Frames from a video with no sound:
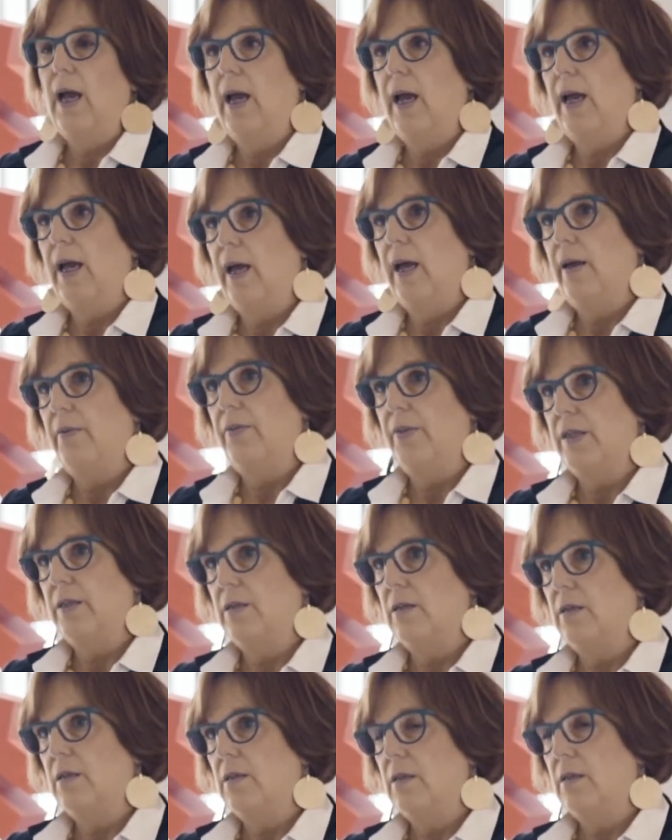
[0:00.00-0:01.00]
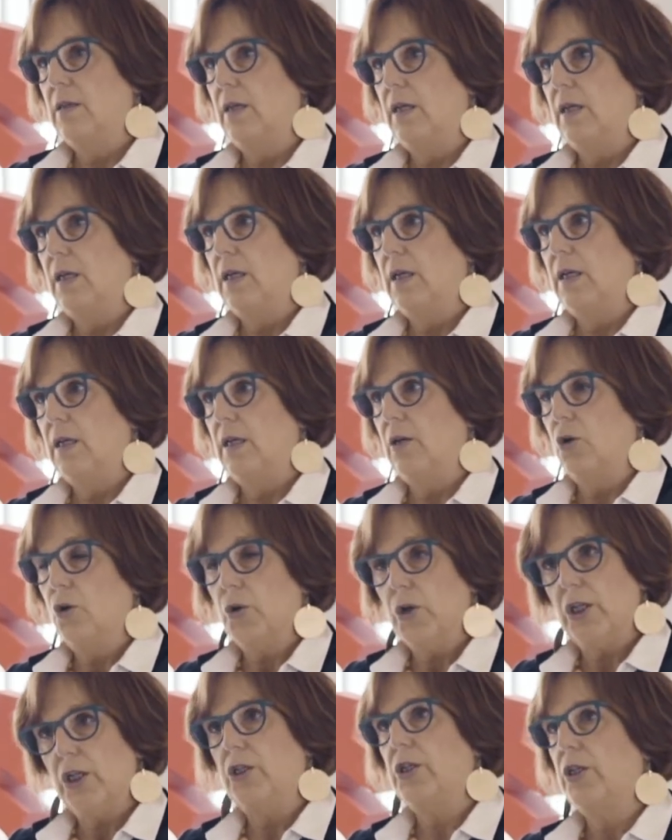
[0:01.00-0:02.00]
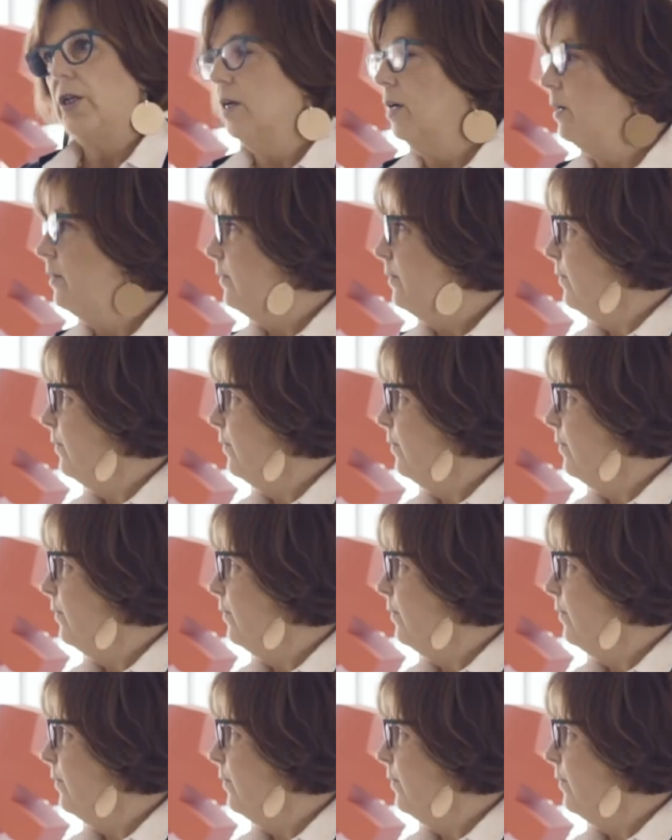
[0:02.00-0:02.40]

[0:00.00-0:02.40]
And this is the origin of